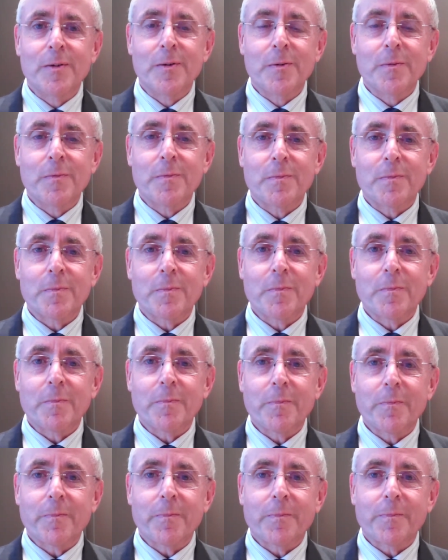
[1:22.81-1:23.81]
do
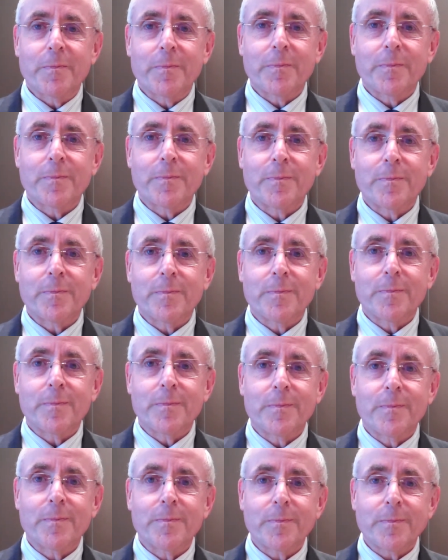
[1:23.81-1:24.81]
to kind
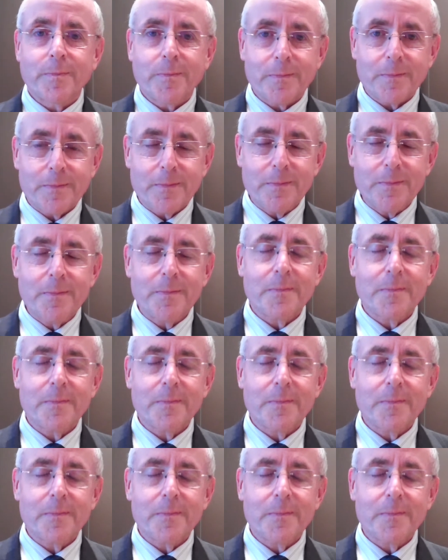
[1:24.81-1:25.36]
of bring